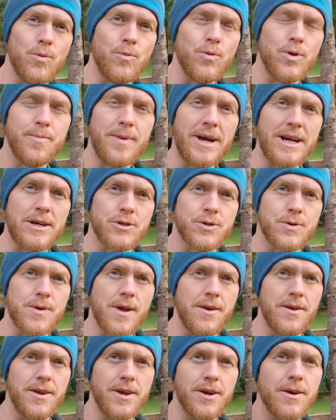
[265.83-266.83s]
woodpeckers
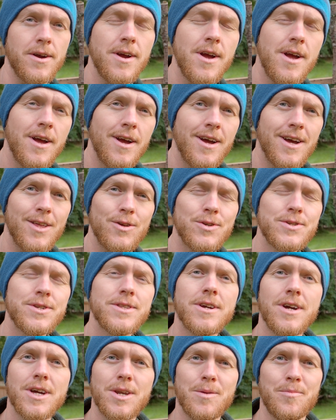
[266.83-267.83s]
around here, and those are
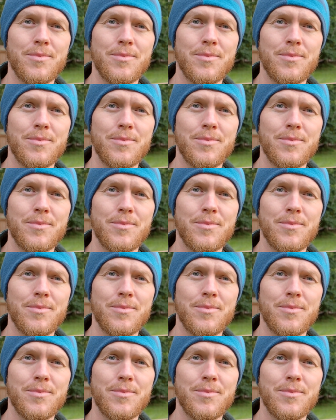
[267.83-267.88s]
the kind of